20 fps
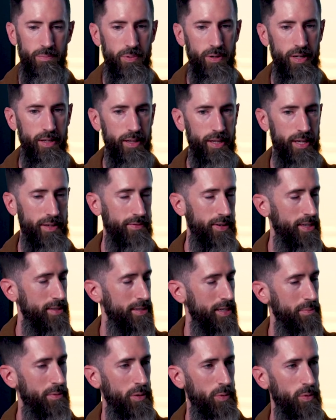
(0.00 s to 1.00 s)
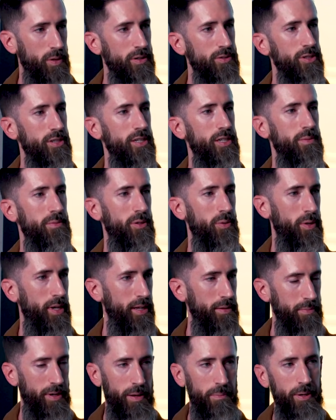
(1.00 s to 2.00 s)
investing in my wardrobe,
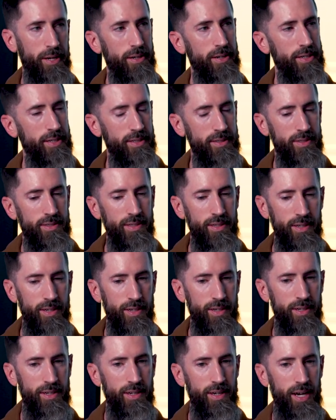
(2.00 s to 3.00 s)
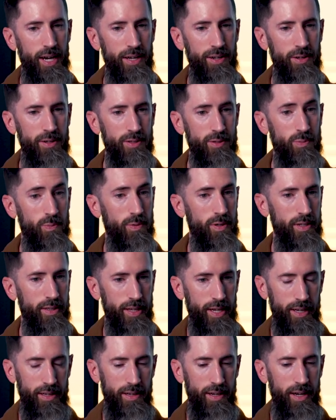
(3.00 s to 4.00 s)
my appearance, I noticed one,
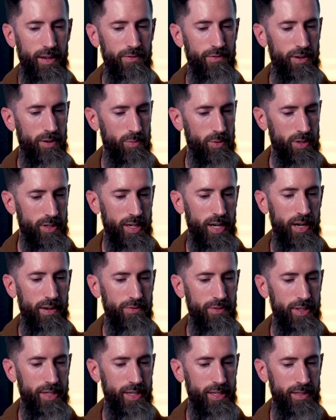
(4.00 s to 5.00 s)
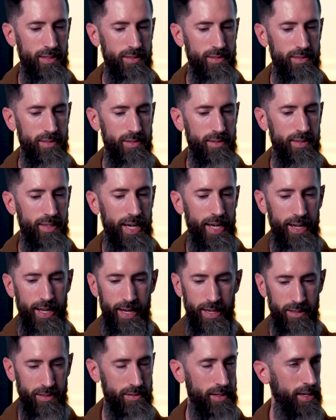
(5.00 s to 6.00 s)
I felt more confident that
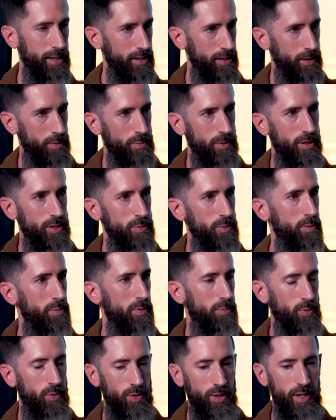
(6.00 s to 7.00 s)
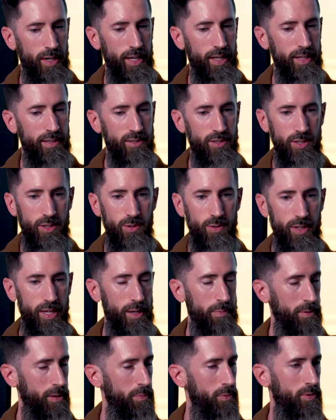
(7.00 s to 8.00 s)
I could approach people more. And then
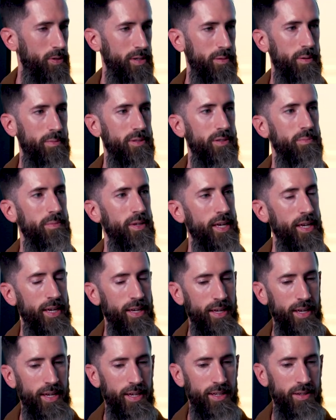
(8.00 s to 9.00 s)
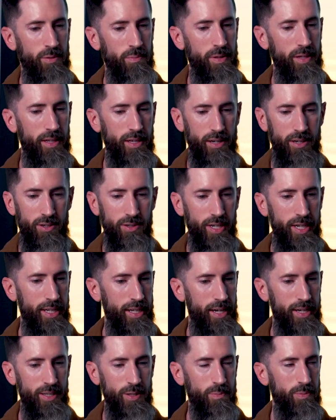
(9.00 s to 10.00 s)
2, people would come up to me, and it would be like a
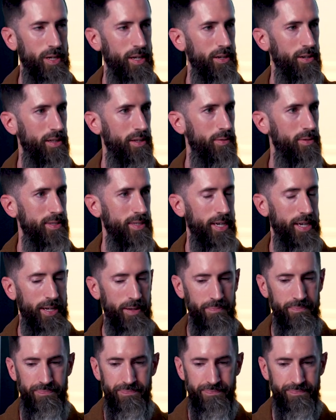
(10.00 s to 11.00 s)
great icebreaker. They would say,